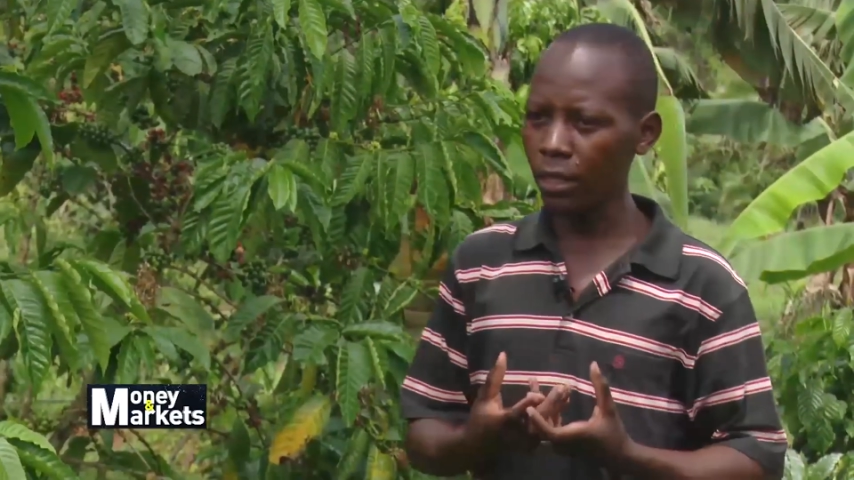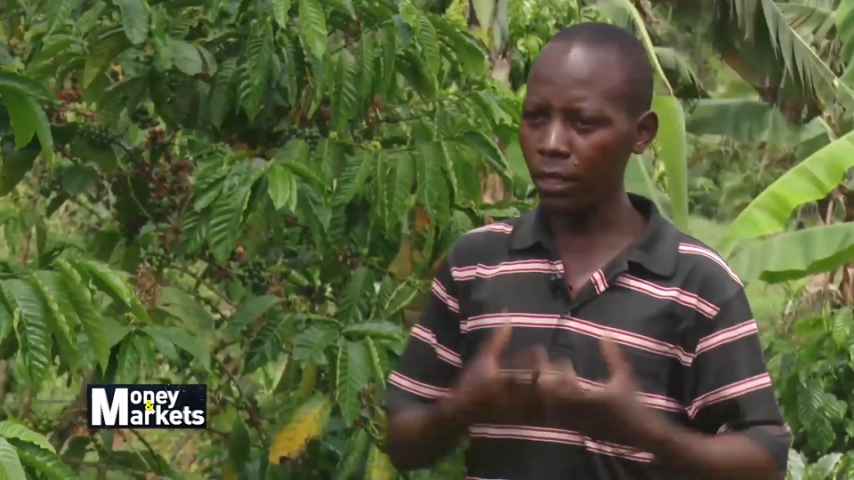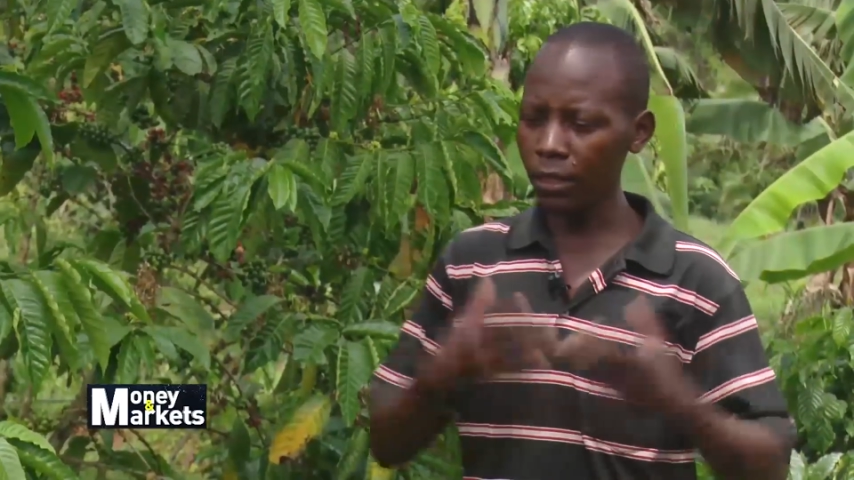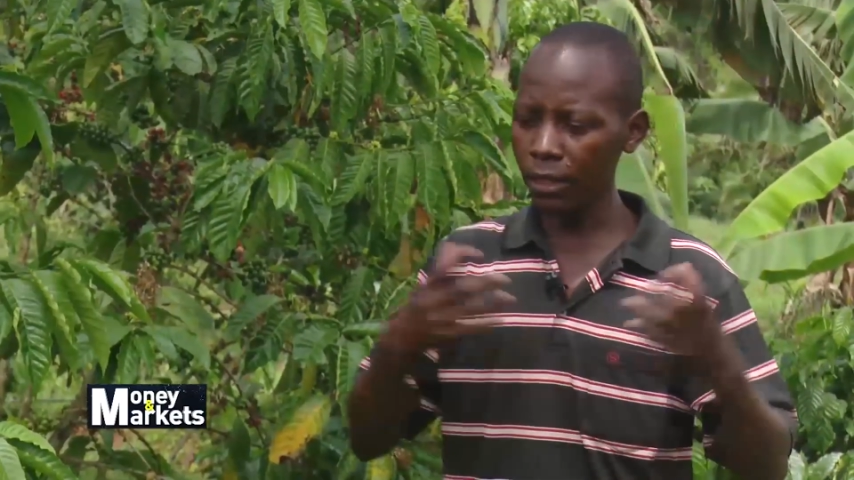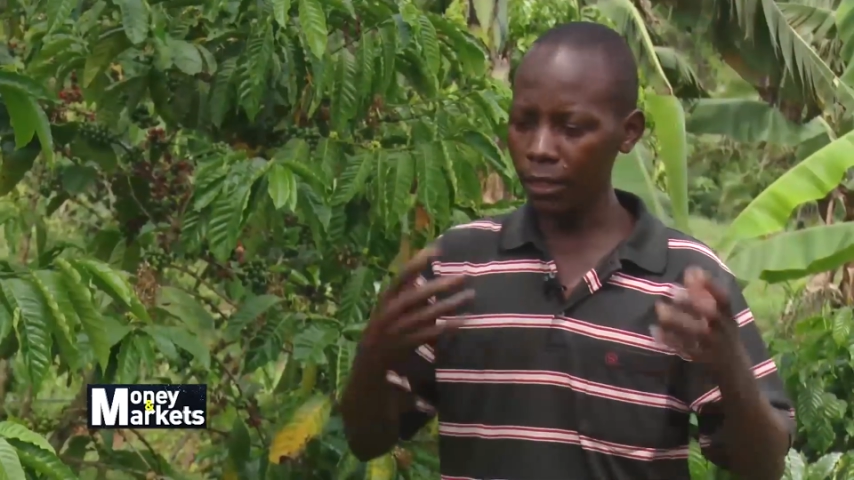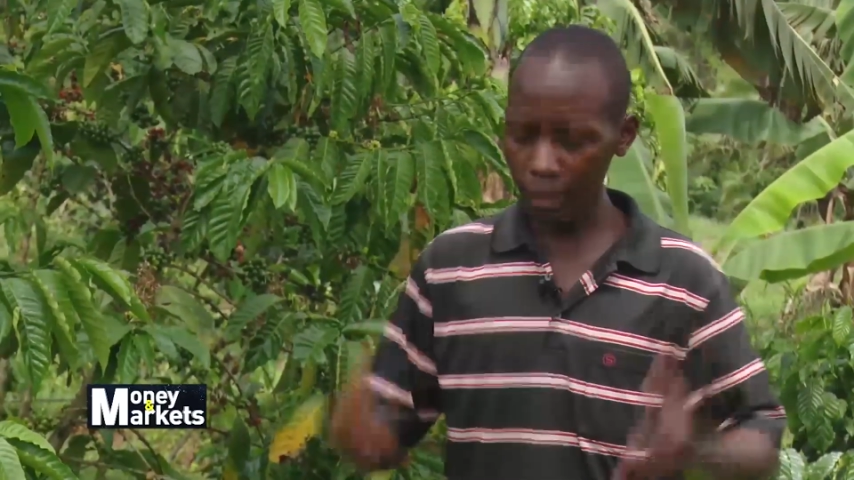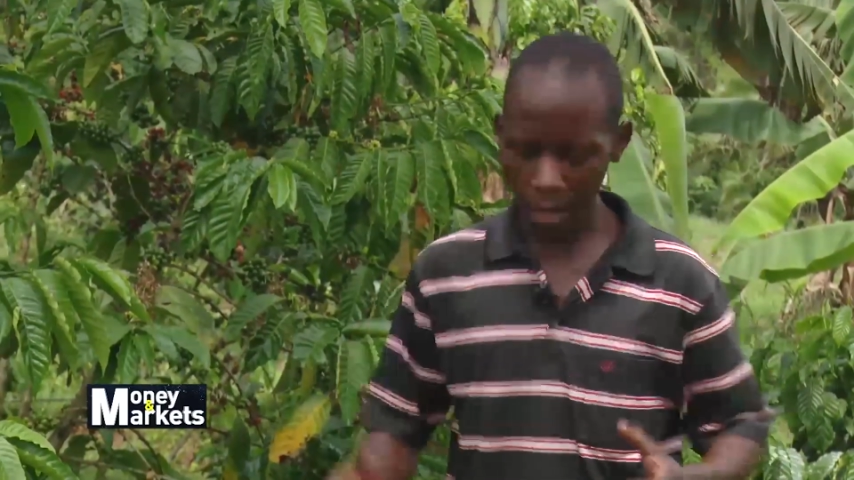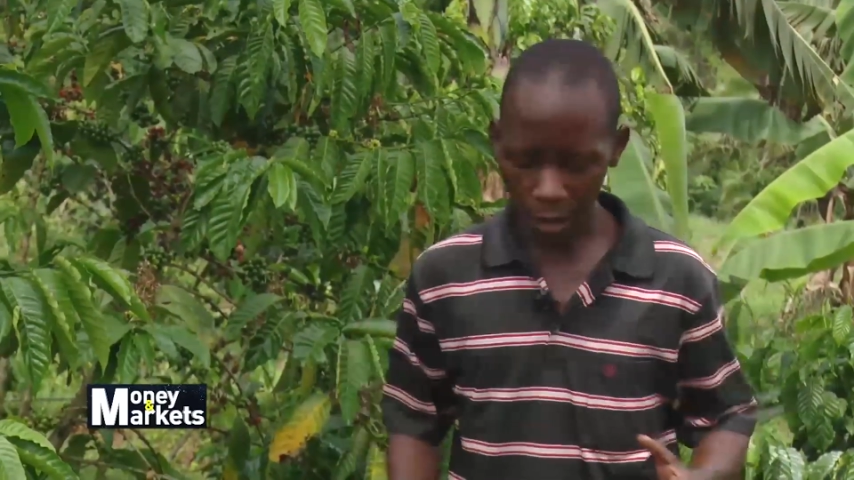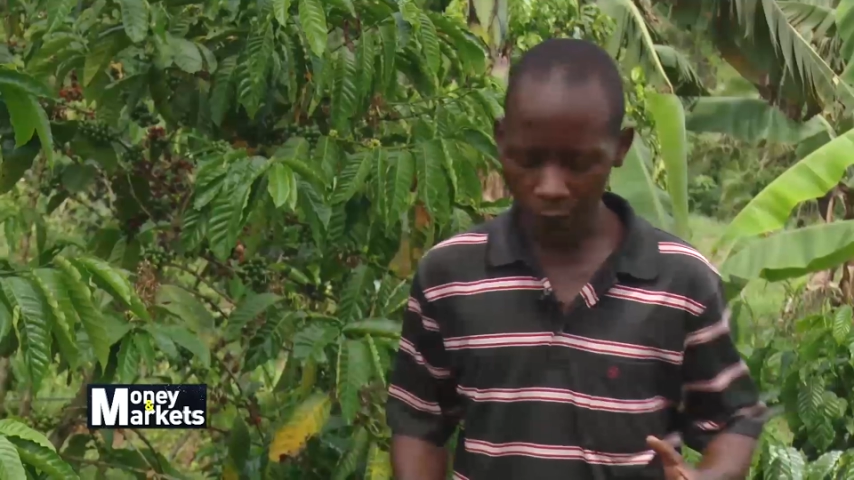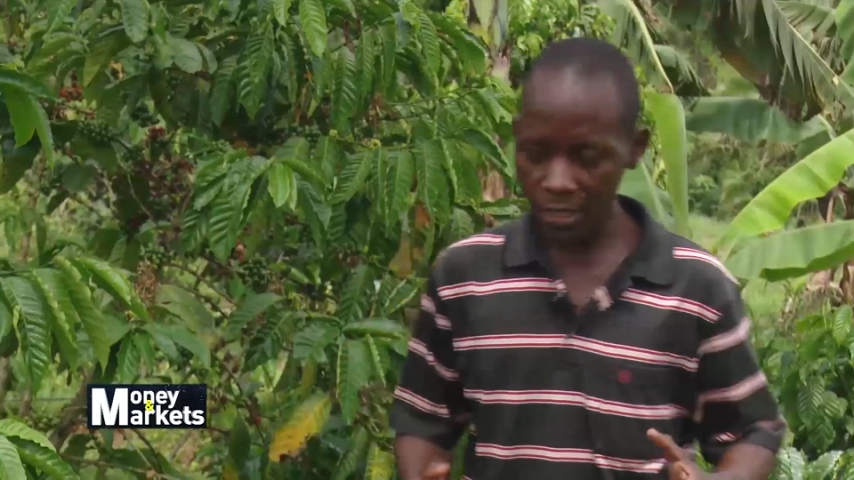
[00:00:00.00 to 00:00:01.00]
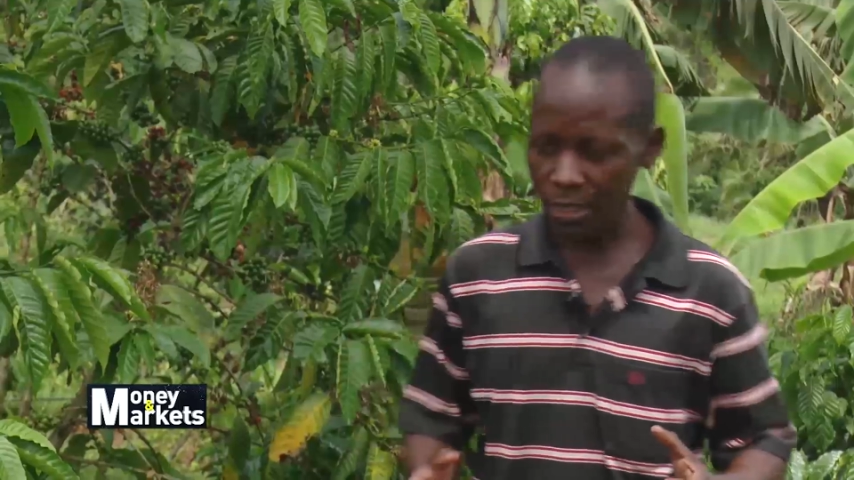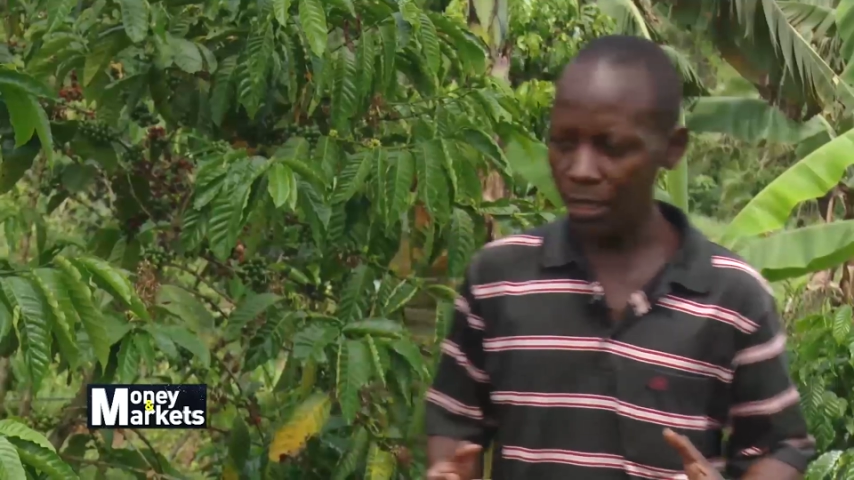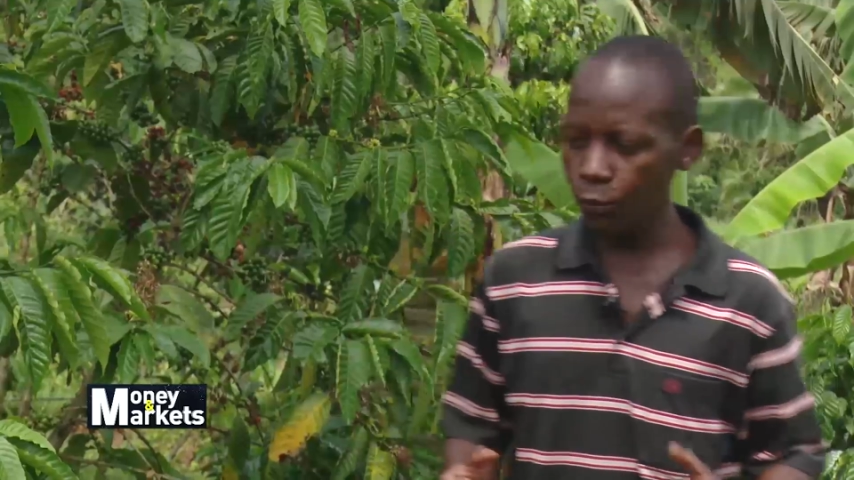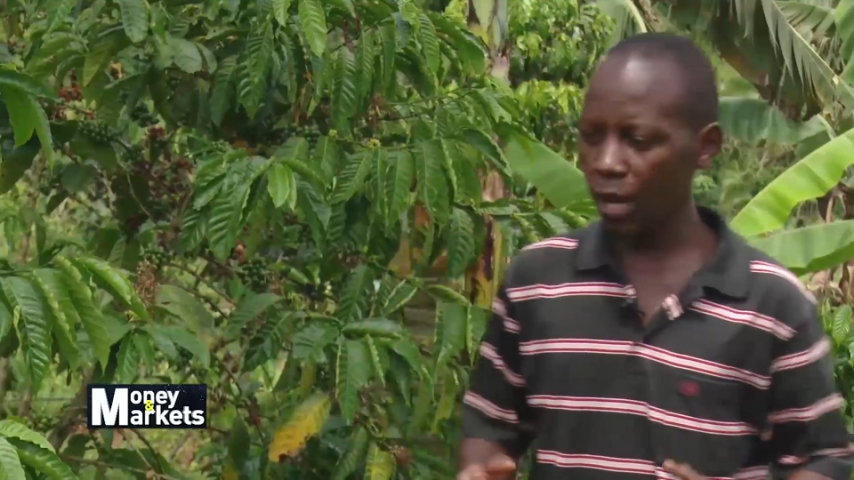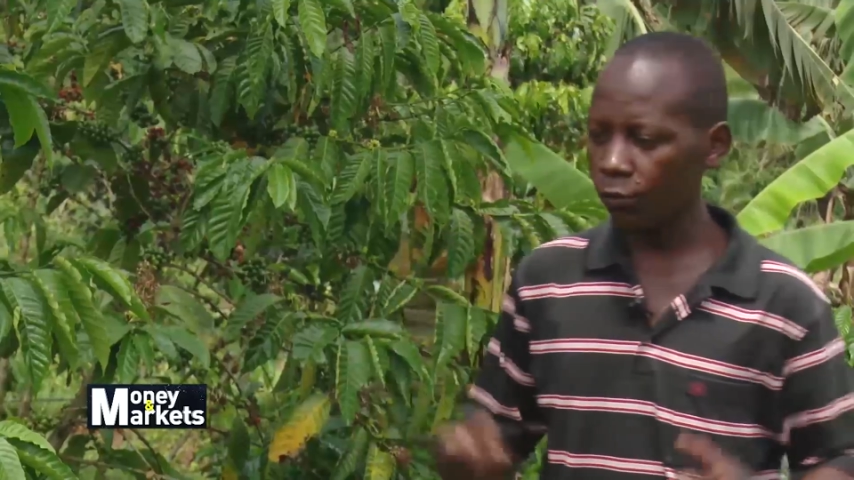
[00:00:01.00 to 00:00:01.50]
In the
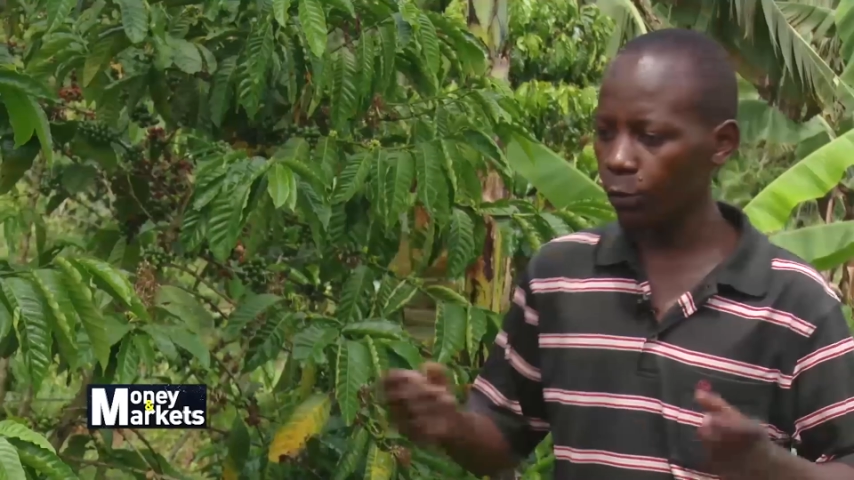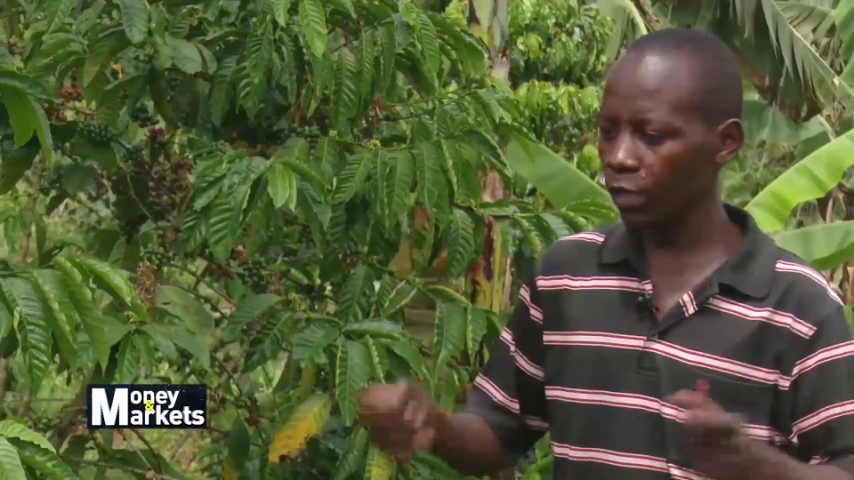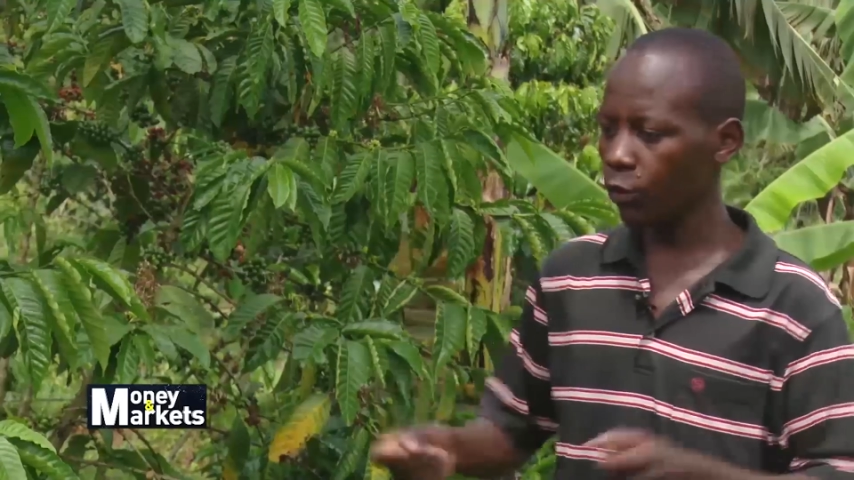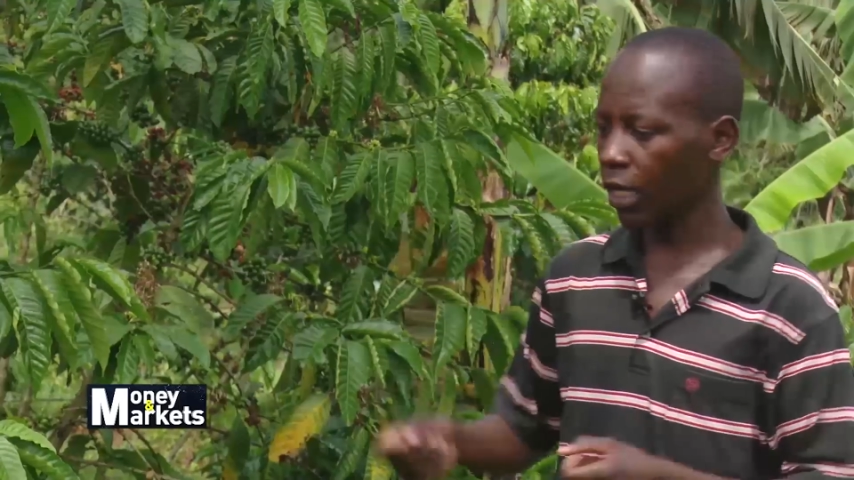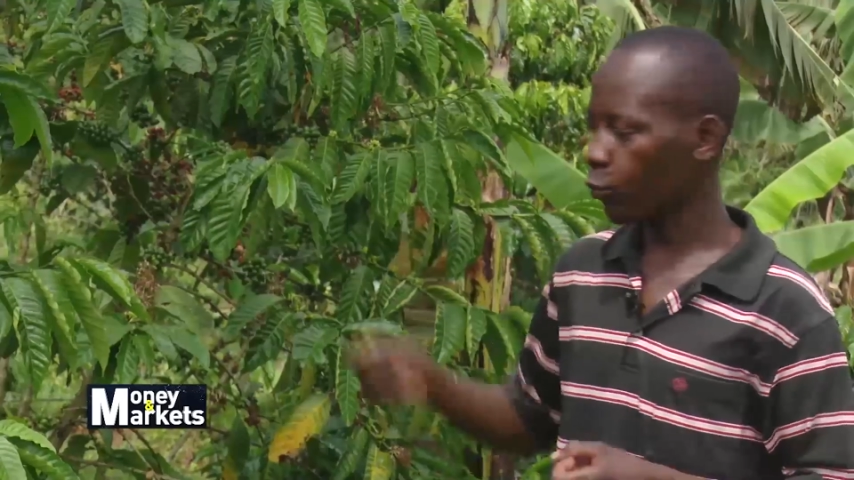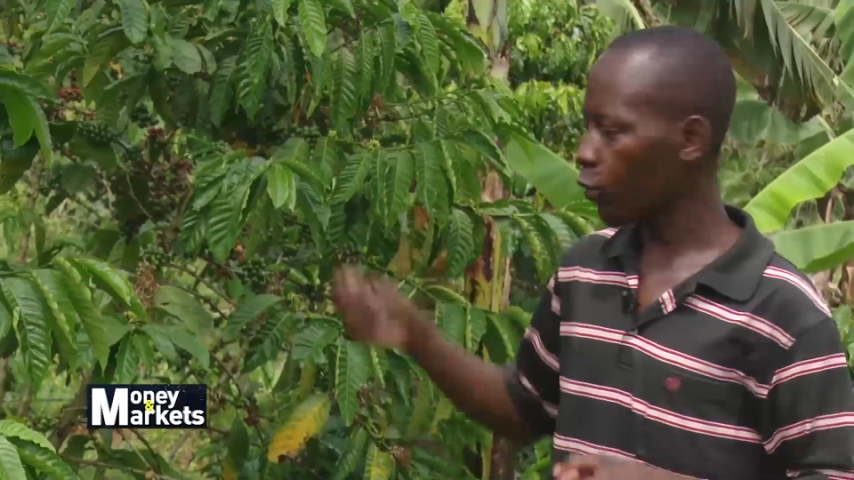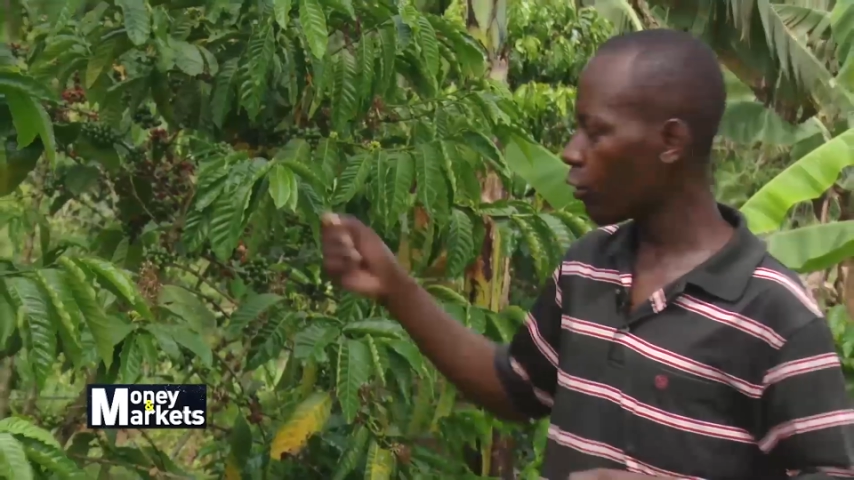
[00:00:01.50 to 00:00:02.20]
harvesting, we have to make sure that we